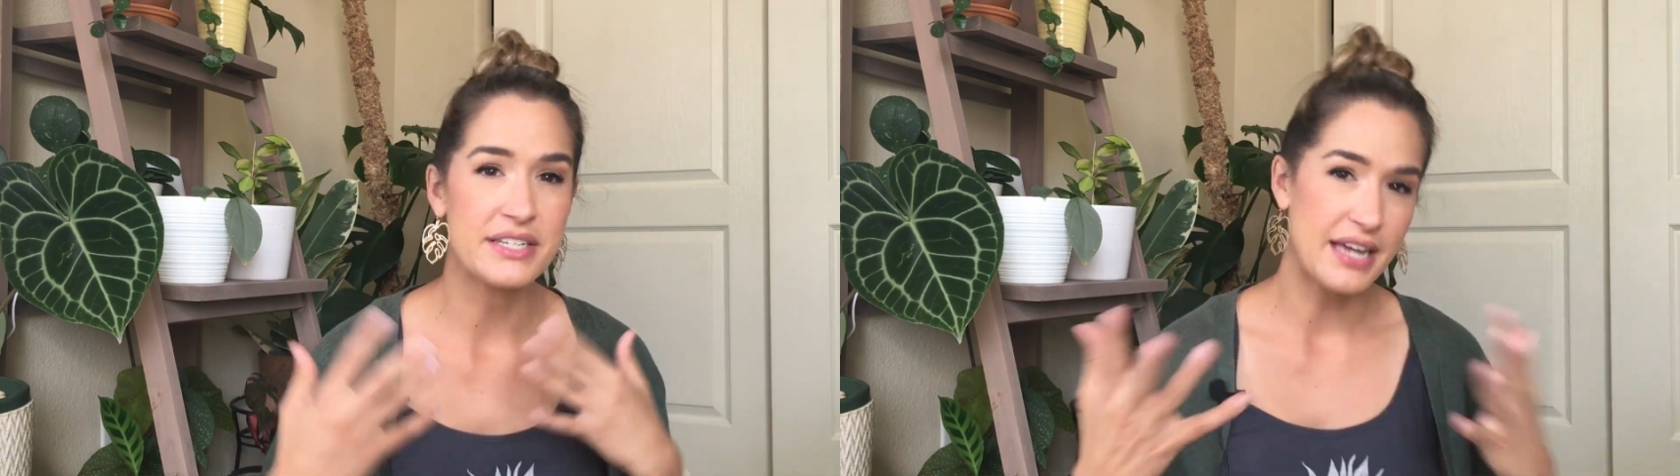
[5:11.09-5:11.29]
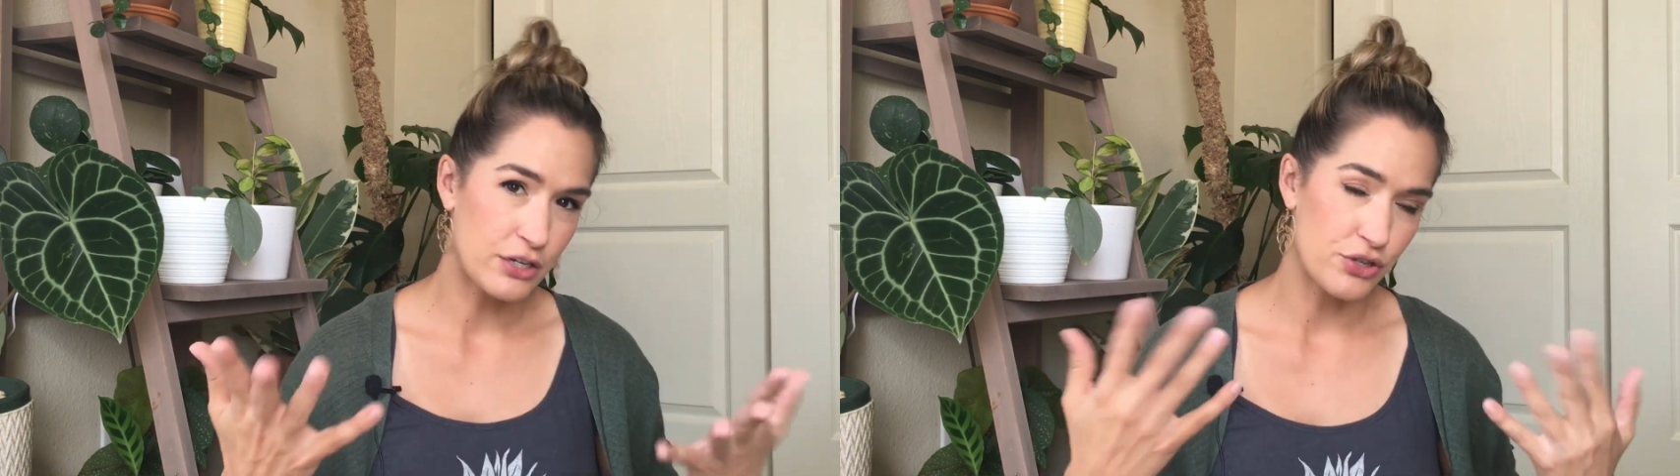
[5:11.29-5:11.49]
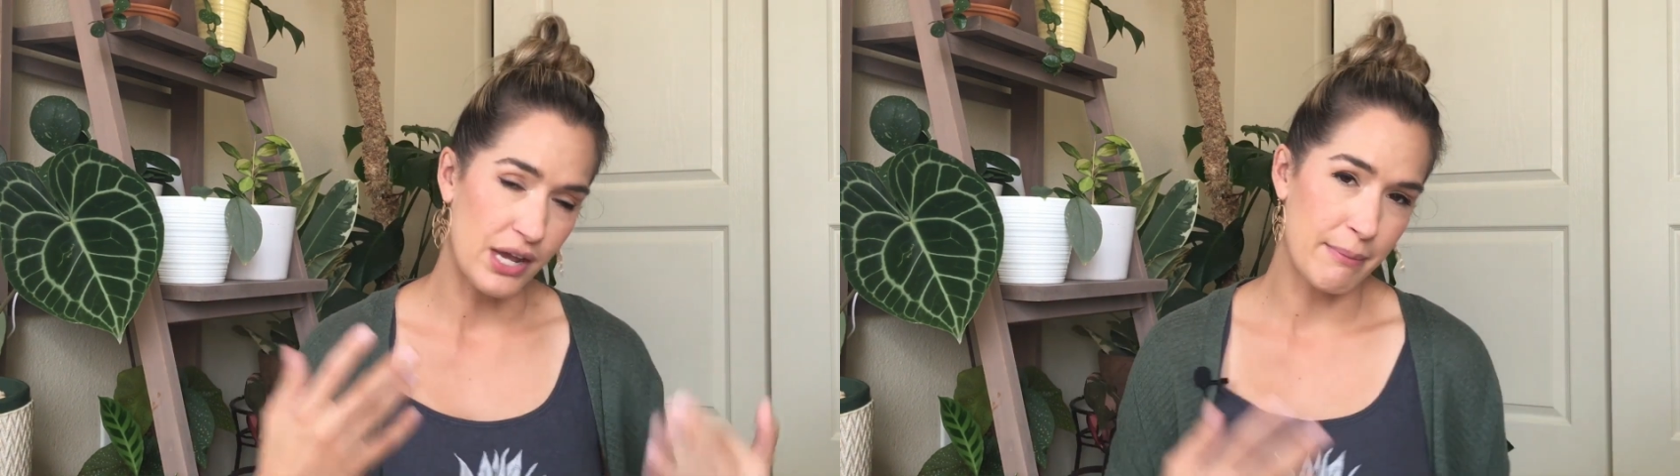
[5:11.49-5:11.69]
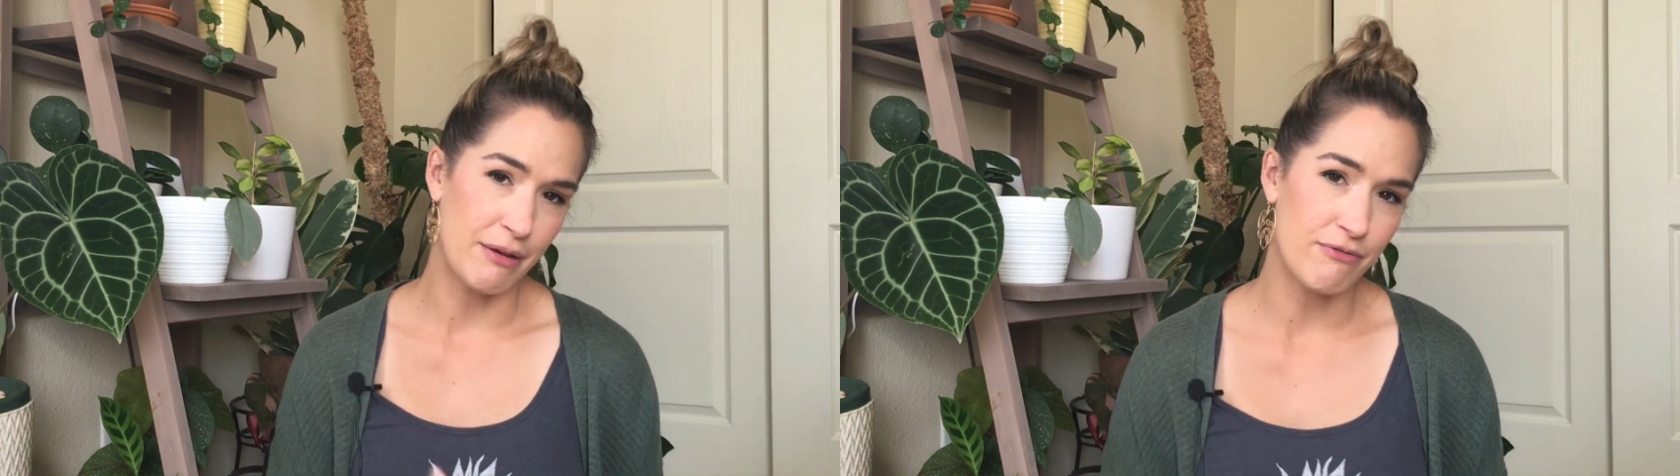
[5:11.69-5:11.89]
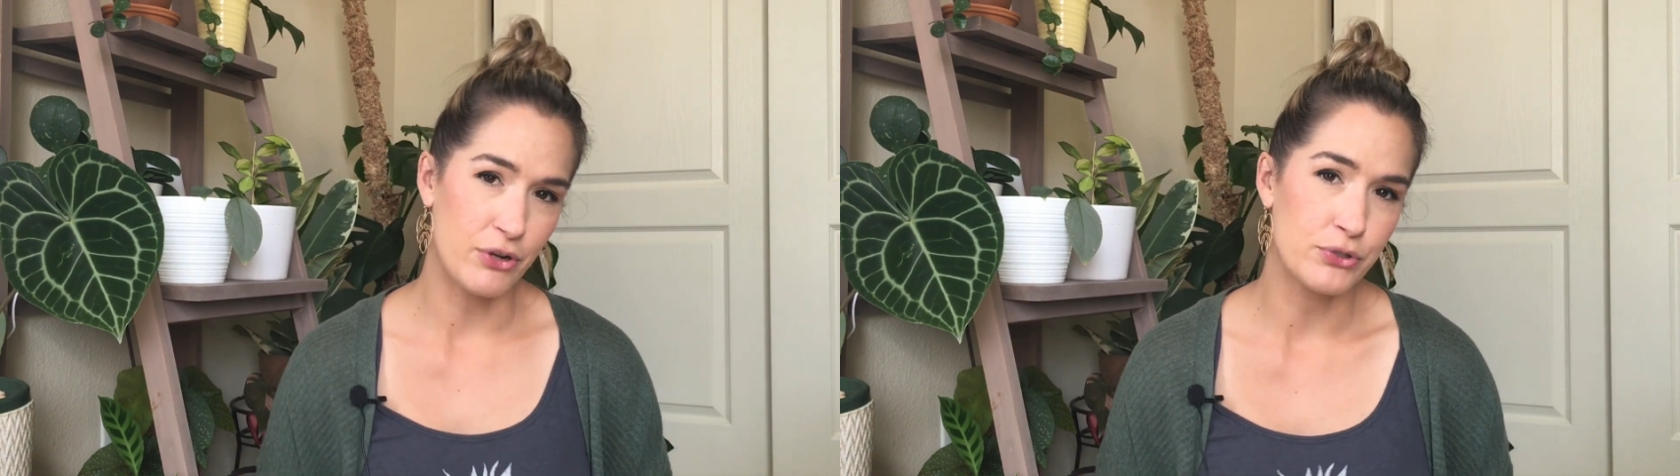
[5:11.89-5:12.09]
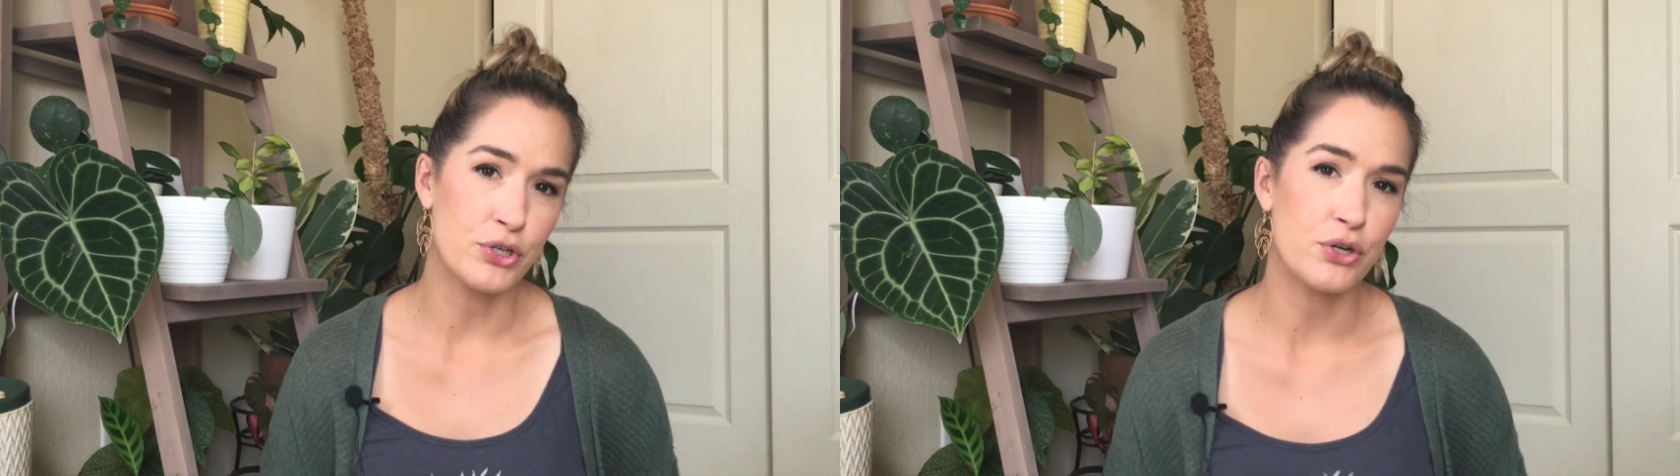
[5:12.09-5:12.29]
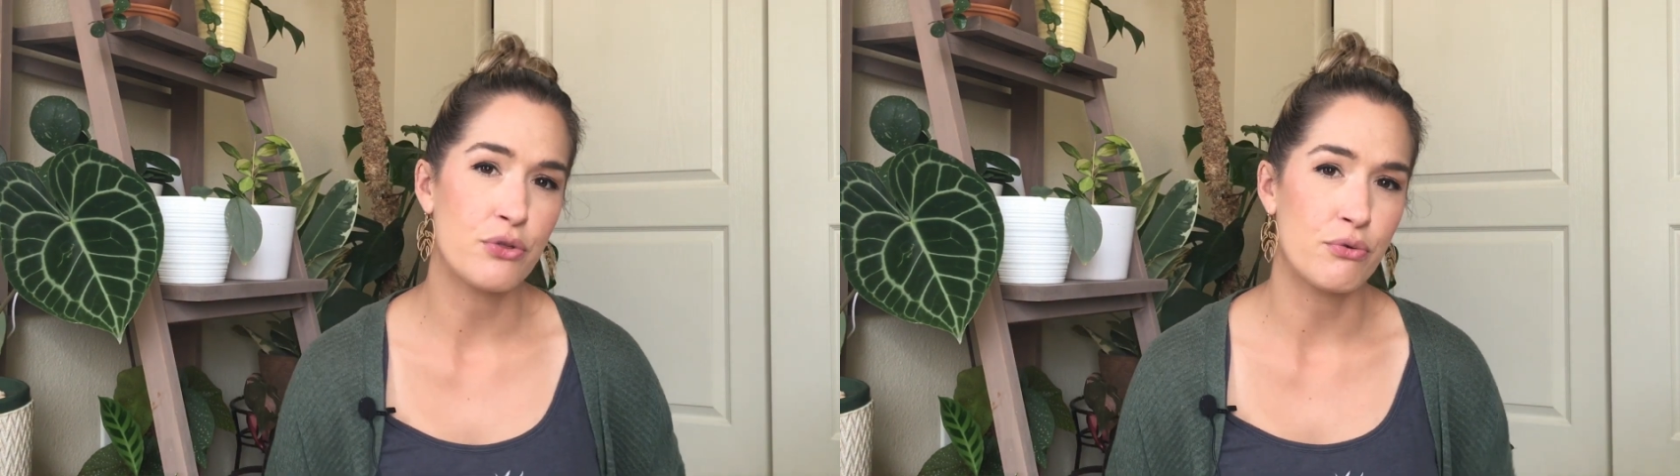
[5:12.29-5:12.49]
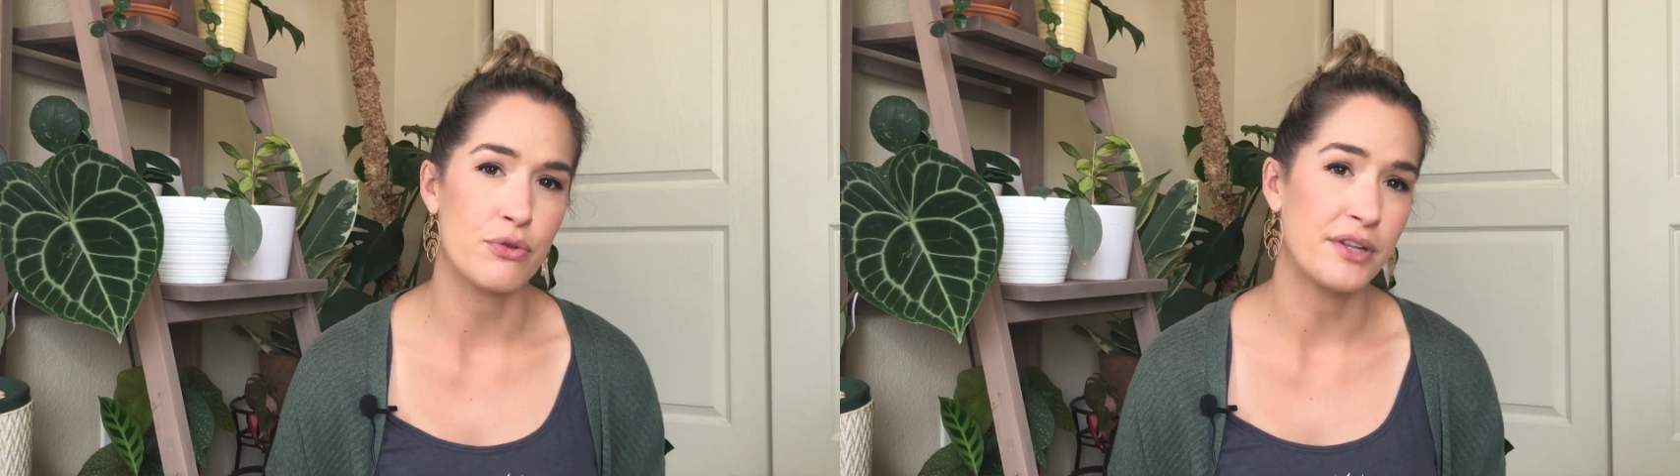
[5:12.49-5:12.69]
It's actually coming filtered
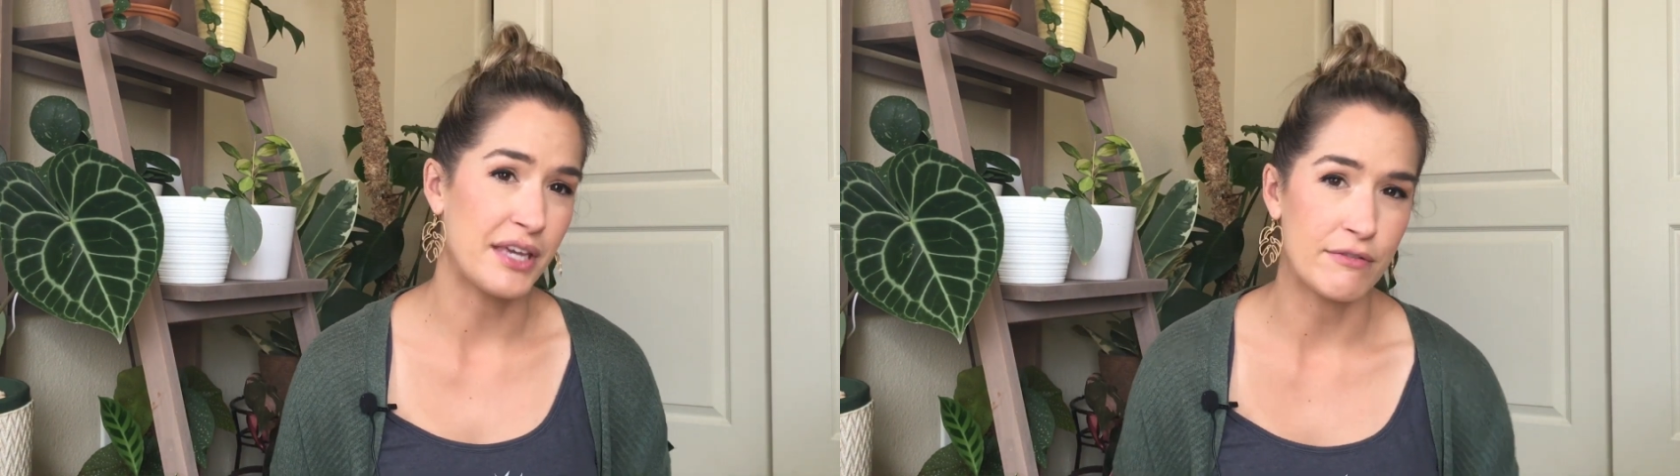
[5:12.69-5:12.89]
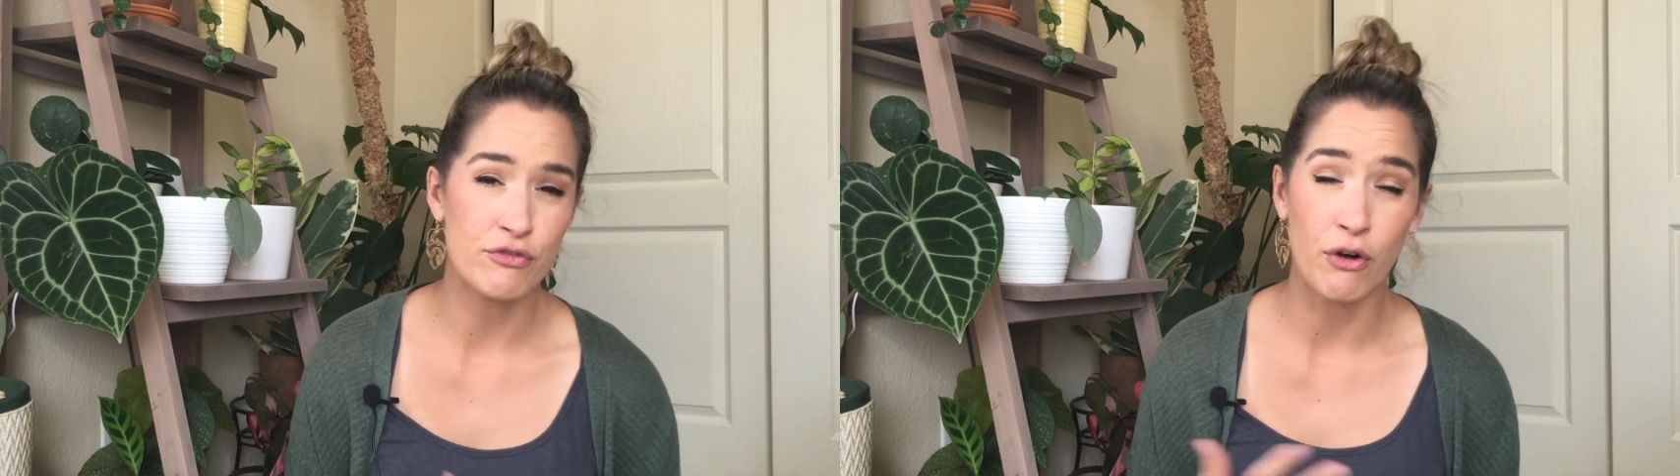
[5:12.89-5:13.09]
through the leaves